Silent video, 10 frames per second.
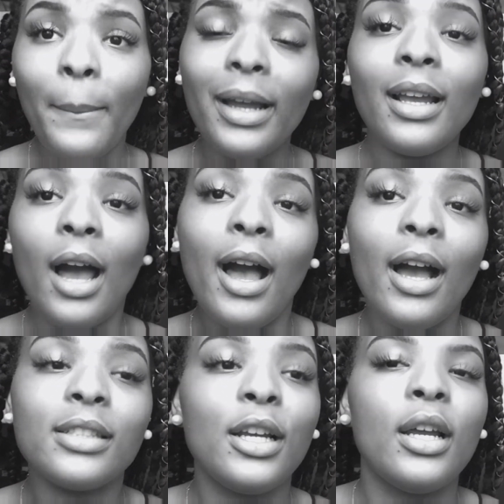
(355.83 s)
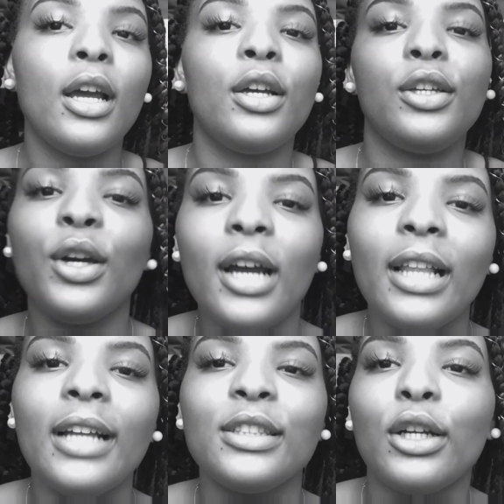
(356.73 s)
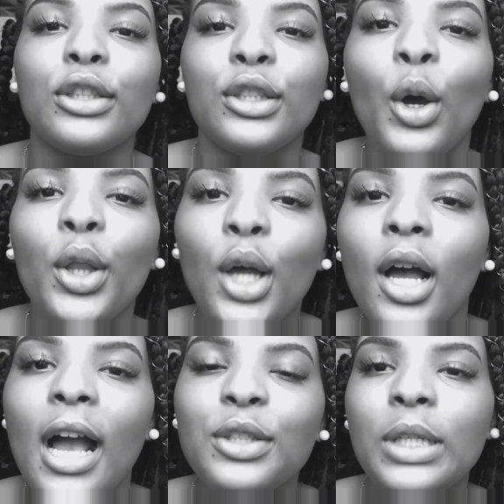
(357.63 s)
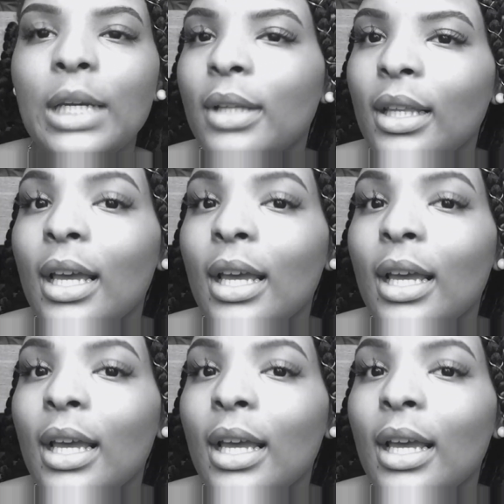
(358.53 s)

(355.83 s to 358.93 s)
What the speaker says: oh my gosh, your eyelashes are so long, how did you get them like